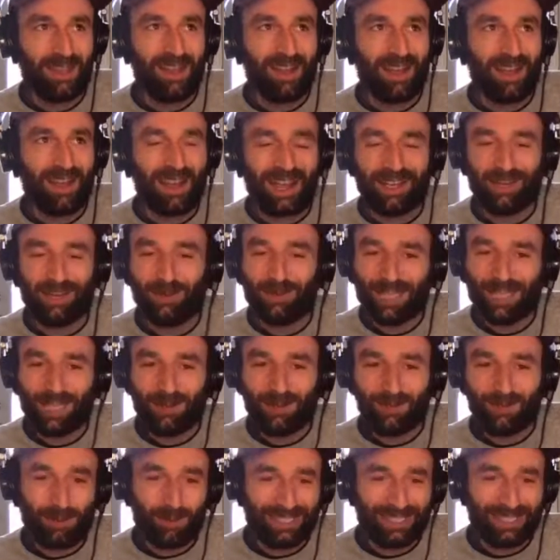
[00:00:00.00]
I don't think I'd
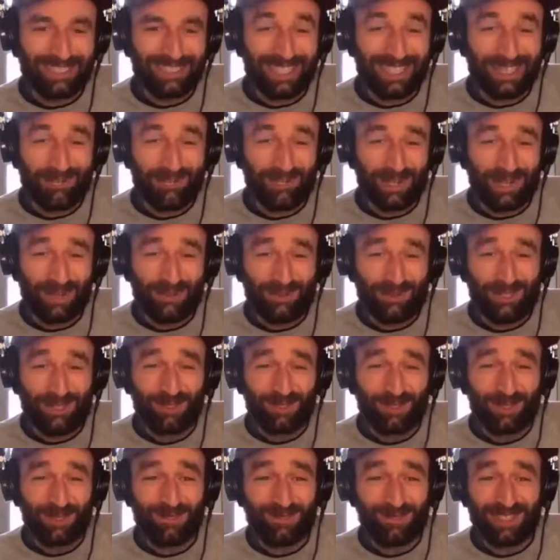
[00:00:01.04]
want to be a snake forever,
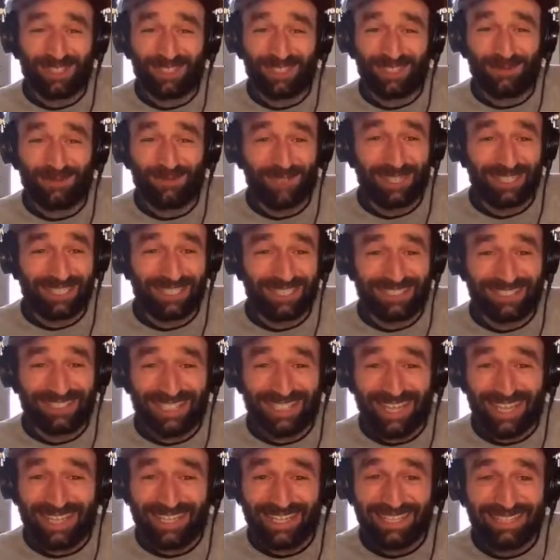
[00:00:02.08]
but if this is for like a
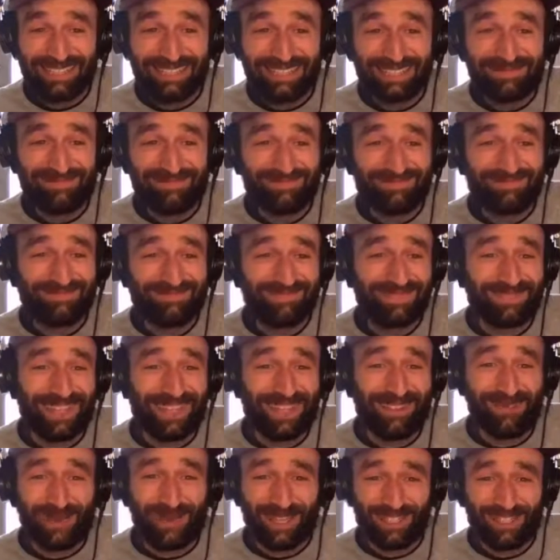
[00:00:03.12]
day,
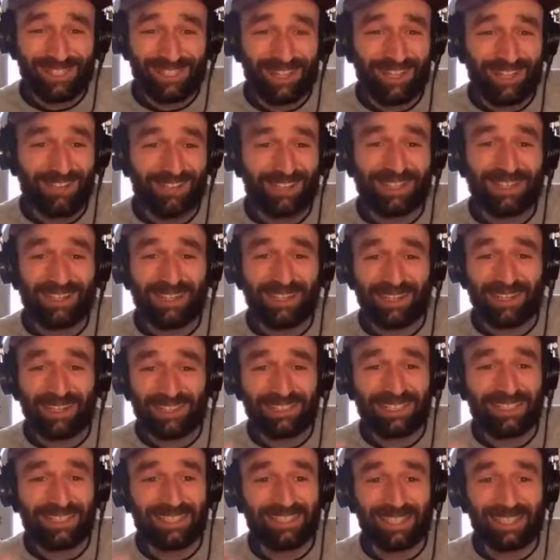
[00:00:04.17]
if I could tolerate it, I'd like
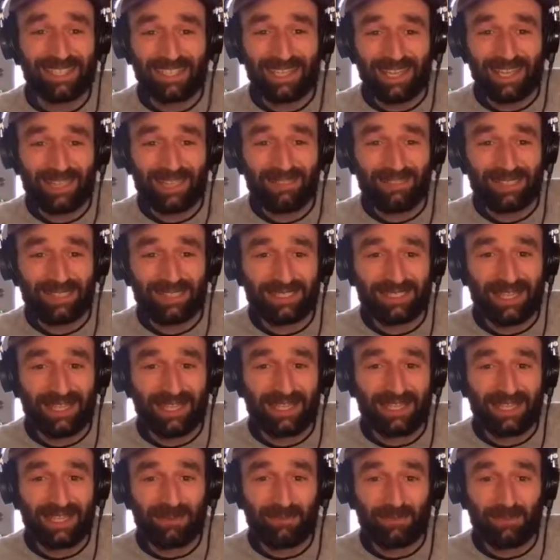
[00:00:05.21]
to get inside the head of a
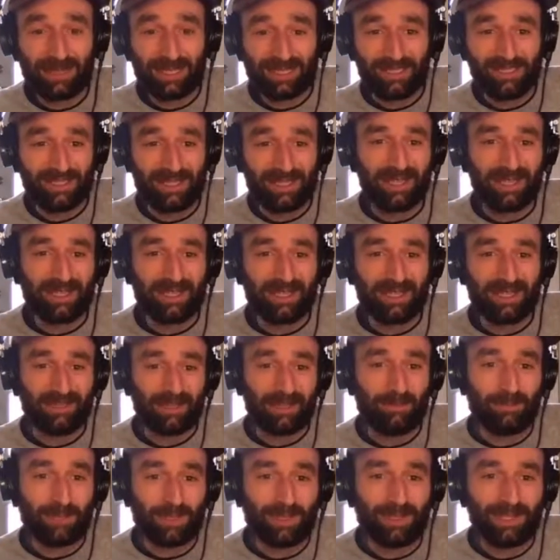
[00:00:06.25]
snake and be a snake
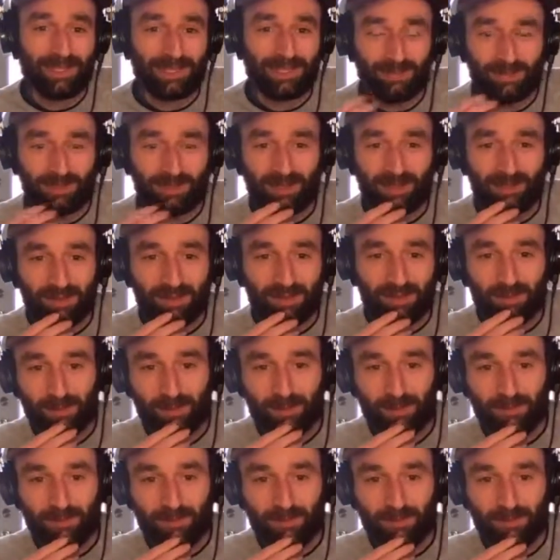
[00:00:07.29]
and be less afraid of them.